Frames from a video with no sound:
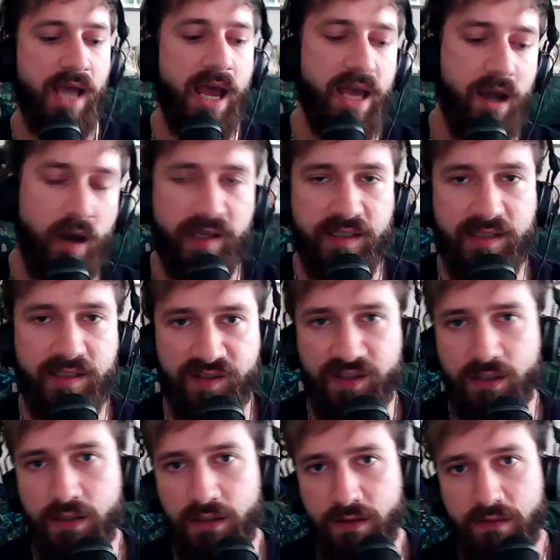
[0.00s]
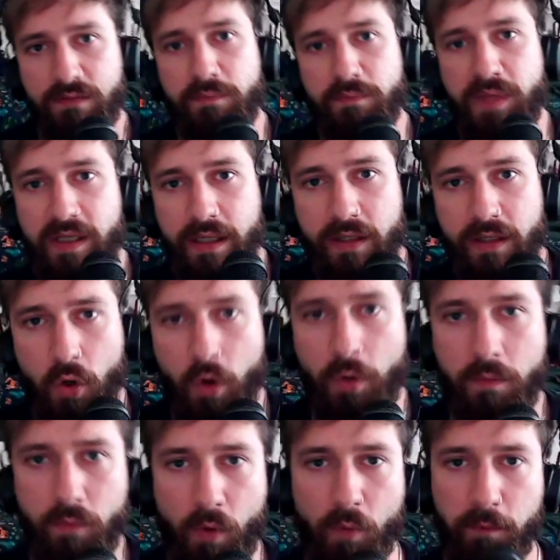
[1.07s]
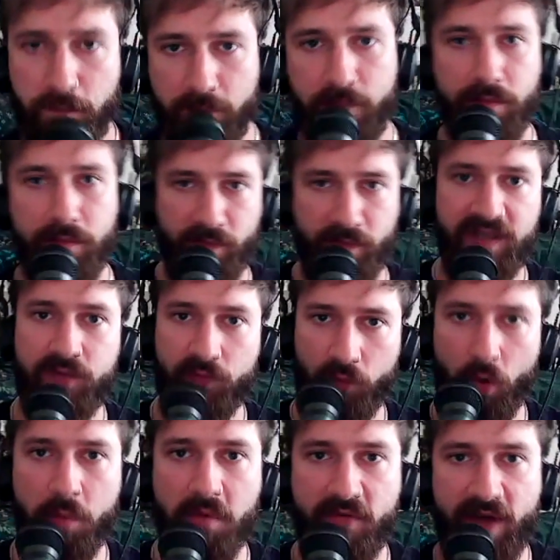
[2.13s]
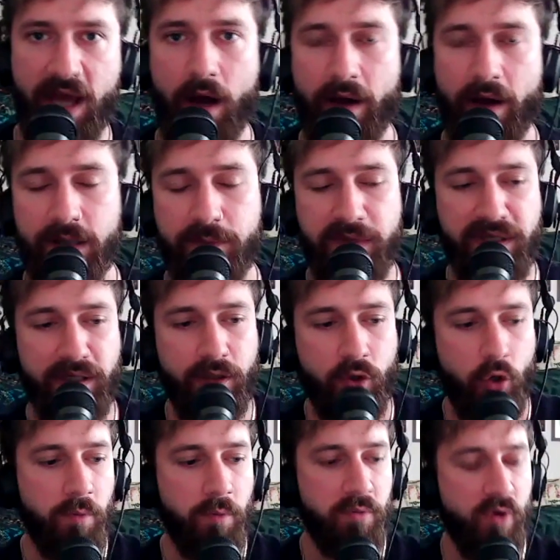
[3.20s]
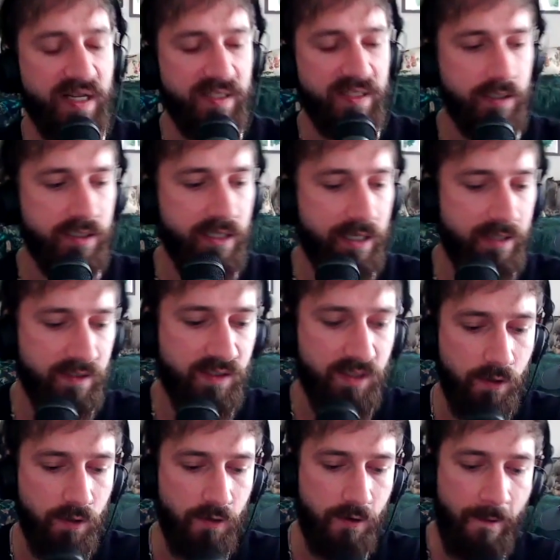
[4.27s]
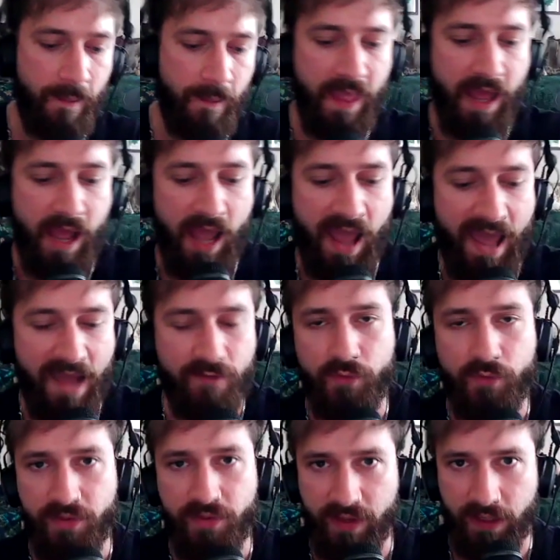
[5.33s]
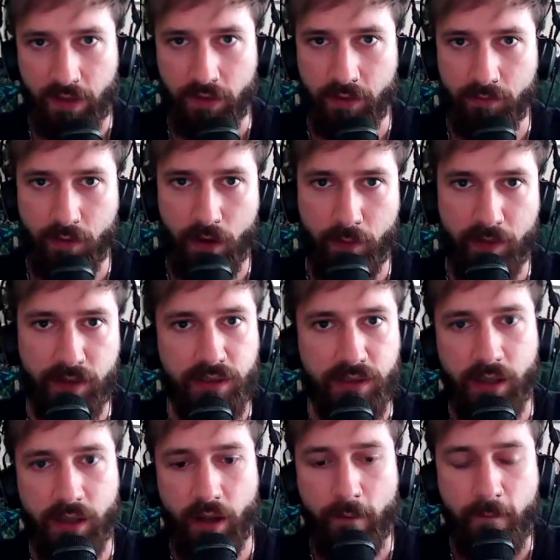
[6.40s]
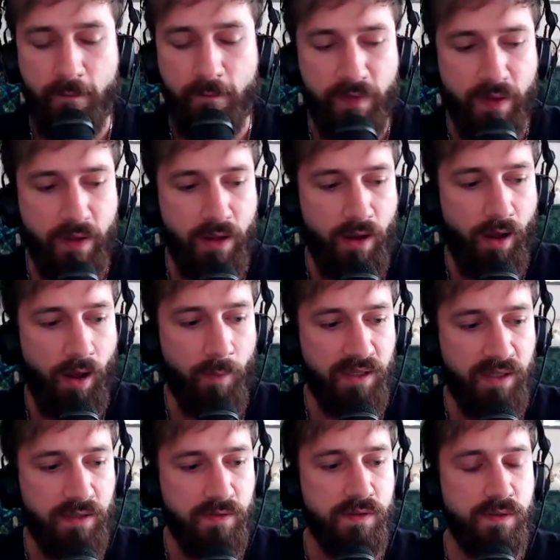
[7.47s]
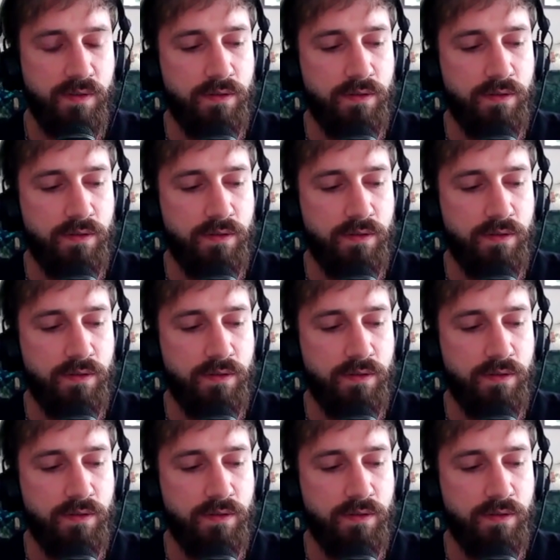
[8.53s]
AI is this form of AI is being incorporated into everything at the moment. You know, I mean,